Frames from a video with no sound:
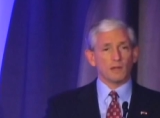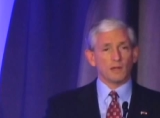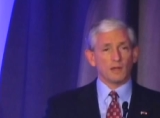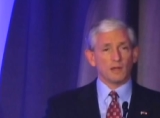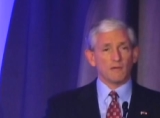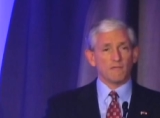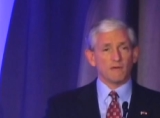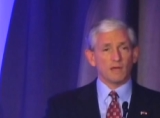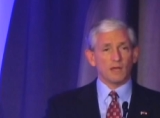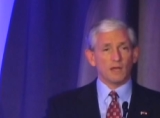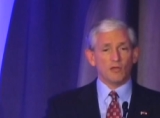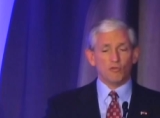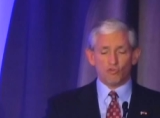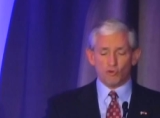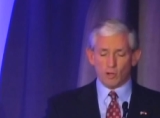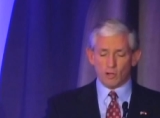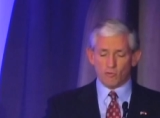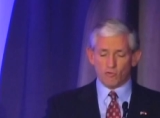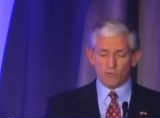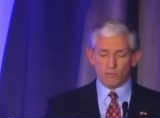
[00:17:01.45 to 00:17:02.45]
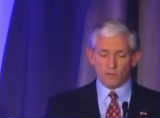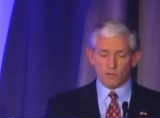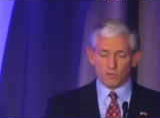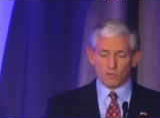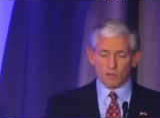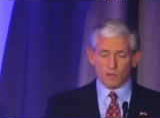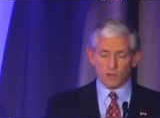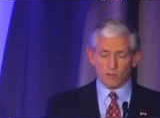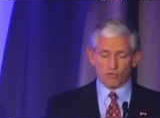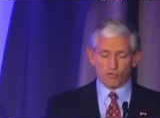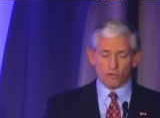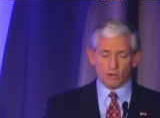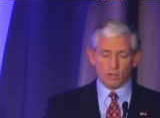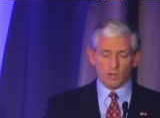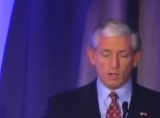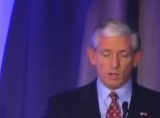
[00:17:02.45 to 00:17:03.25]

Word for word: of any judge in this country